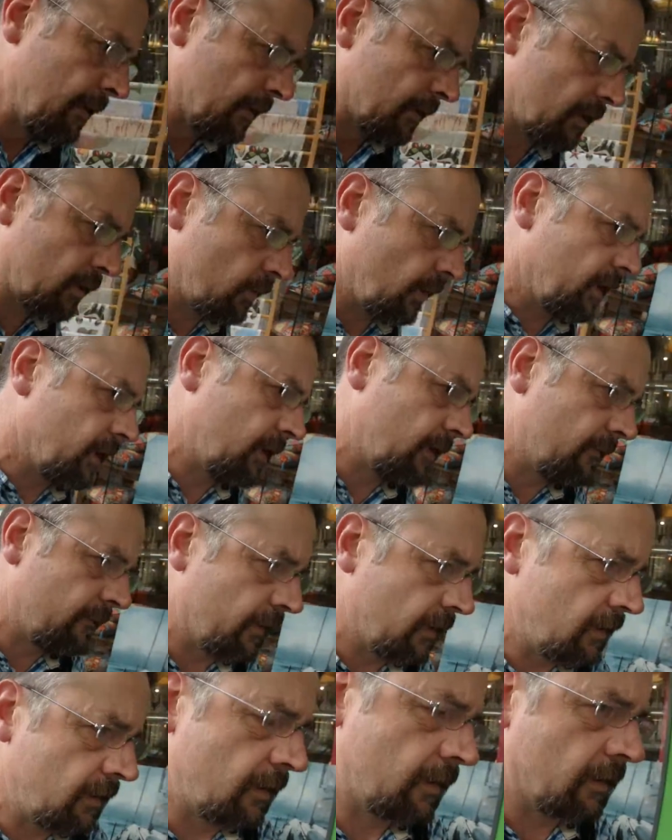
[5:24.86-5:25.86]
It's quite
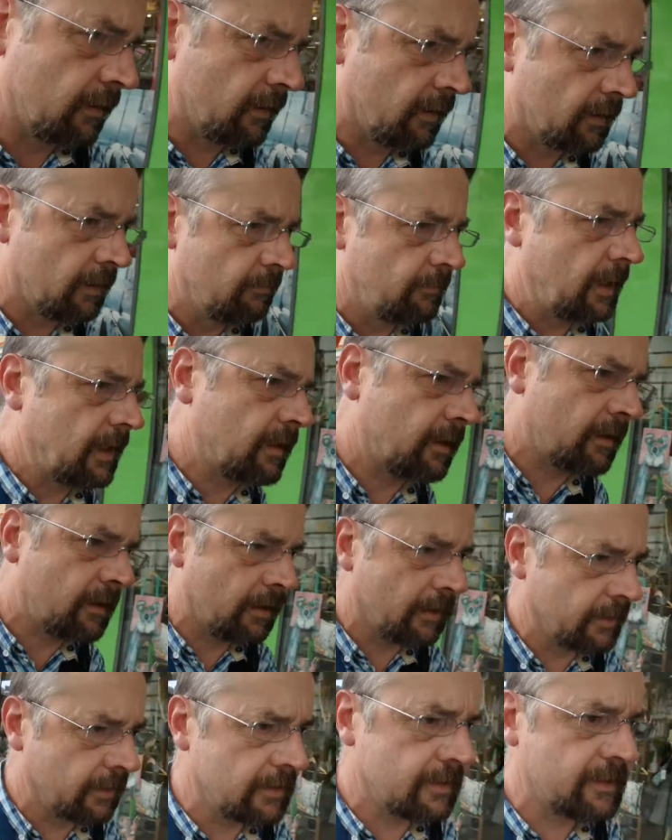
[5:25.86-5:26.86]
convenient that the medical
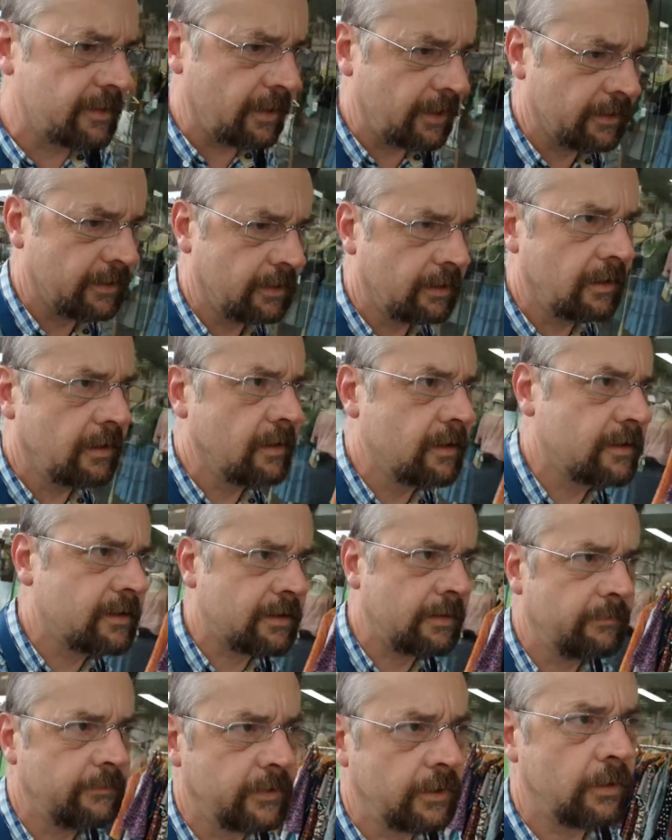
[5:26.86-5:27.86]
understanding that there's
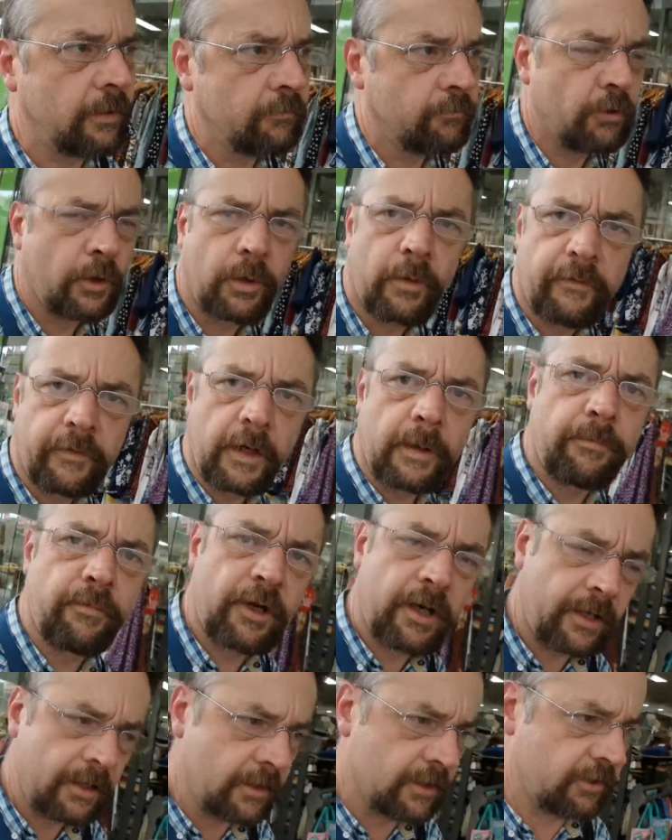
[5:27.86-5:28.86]
something gone wrong with our
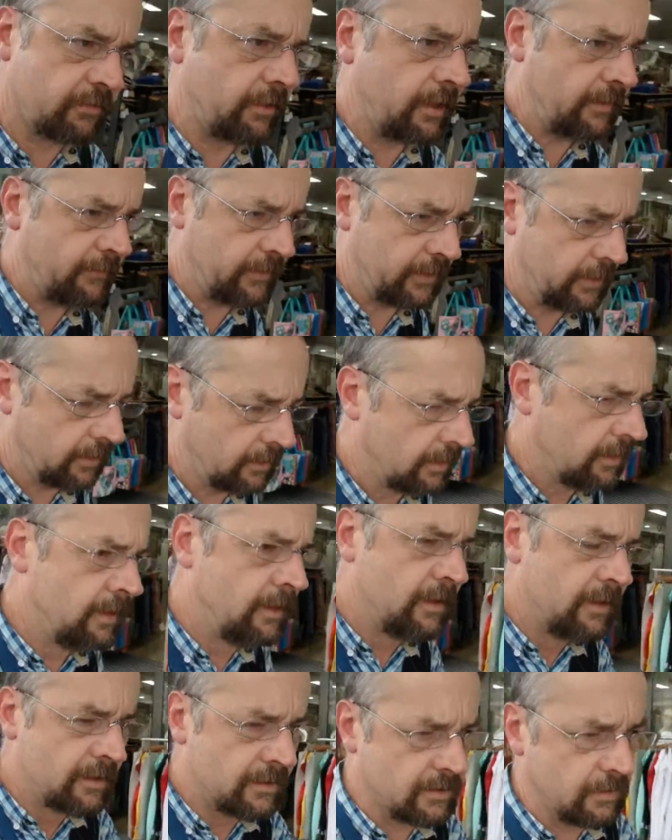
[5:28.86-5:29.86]
brains rather than
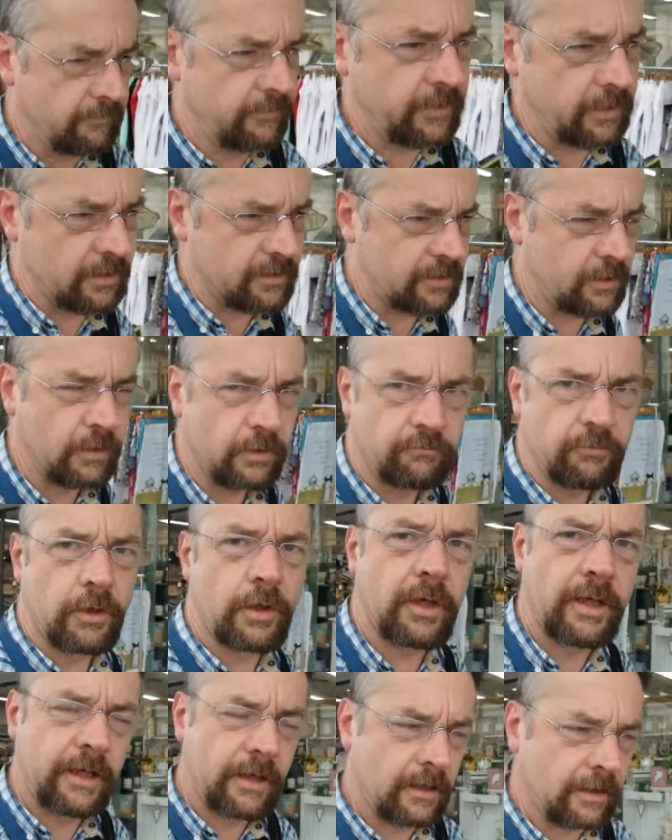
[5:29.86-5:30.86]
something that's gone
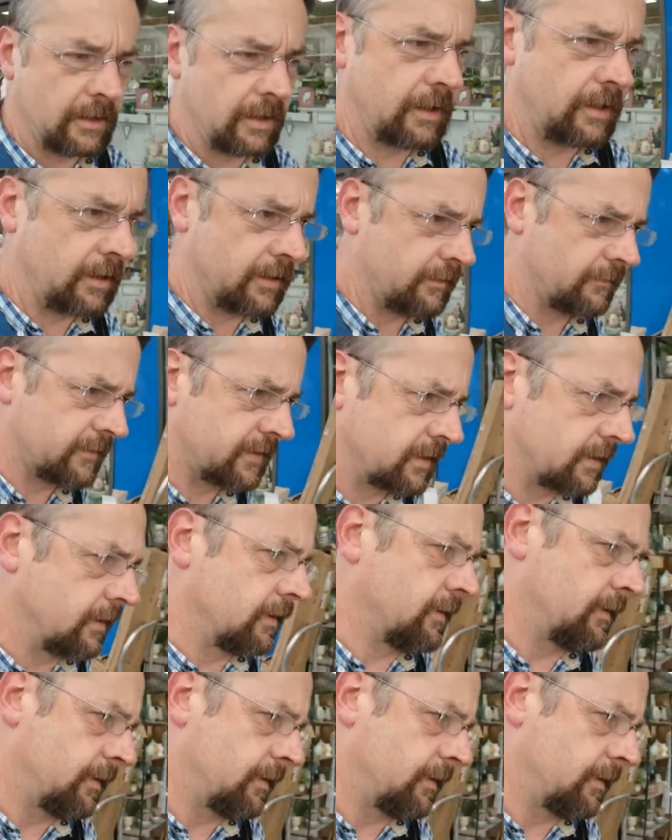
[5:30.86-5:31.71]
wrong in our lives,